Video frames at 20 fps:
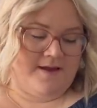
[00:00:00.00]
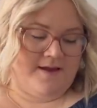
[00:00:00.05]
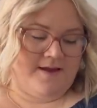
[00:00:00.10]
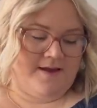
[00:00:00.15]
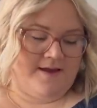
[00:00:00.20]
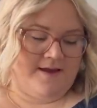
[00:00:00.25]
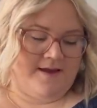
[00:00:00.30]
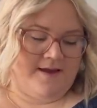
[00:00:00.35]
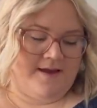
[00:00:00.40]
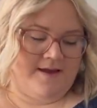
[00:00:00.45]

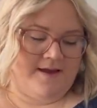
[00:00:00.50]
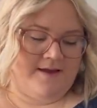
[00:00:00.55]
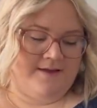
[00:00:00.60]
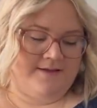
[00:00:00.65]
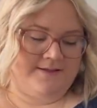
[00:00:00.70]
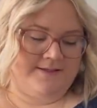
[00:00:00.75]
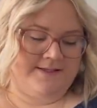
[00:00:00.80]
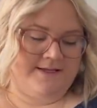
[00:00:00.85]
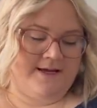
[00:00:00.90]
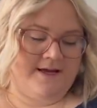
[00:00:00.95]

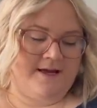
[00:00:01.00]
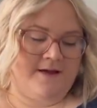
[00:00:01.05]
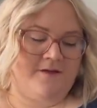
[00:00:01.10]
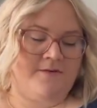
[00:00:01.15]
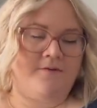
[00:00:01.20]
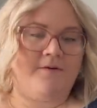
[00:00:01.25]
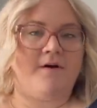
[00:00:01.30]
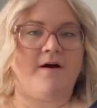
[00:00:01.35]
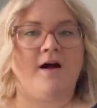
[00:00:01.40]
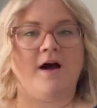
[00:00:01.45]
And
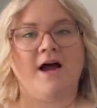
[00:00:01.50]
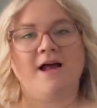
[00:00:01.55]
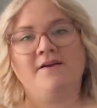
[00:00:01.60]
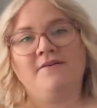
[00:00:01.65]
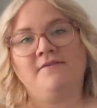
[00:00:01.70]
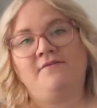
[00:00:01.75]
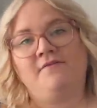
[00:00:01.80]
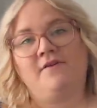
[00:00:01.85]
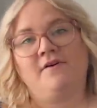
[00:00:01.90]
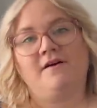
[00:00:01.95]
uh,
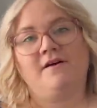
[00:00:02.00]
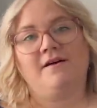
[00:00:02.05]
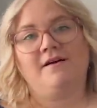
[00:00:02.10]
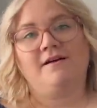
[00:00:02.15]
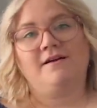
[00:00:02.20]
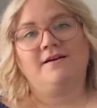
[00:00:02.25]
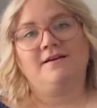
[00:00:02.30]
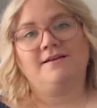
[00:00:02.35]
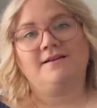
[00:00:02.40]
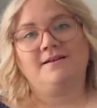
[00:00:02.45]
I've
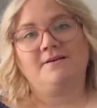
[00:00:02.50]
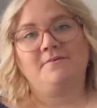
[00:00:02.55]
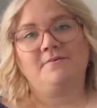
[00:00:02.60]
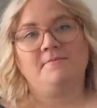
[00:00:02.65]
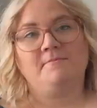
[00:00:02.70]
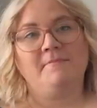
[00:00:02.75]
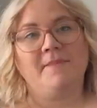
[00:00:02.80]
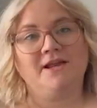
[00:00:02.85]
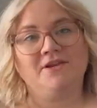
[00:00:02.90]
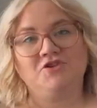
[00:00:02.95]

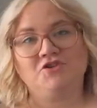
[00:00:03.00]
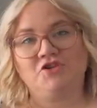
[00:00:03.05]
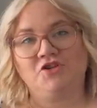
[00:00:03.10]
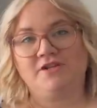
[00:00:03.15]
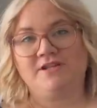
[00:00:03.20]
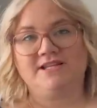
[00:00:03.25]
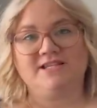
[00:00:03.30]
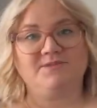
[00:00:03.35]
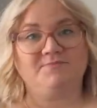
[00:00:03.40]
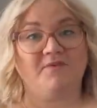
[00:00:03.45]

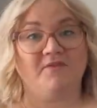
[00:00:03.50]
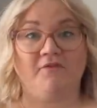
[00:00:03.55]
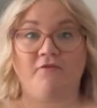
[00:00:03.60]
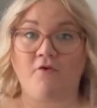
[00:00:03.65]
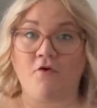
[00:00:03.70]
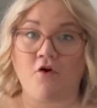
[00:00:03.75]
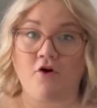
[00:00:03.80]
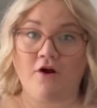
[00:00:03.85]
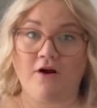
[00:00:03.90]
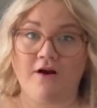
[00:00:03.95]
mentioned this
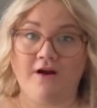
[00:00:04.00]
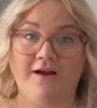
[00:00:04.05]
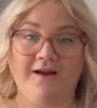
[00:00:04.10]
before.